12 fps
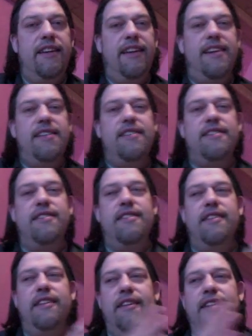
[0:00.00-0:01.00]
is
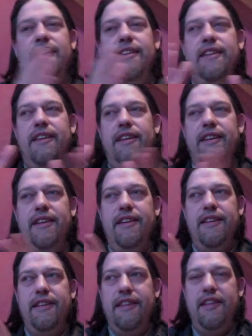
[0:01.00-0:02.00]

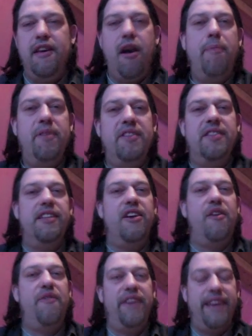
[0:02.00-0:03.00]
the opposite
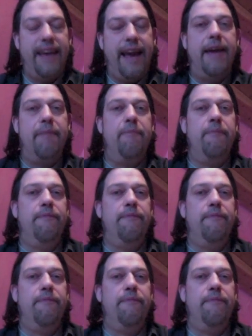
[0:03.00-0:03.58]
of a game.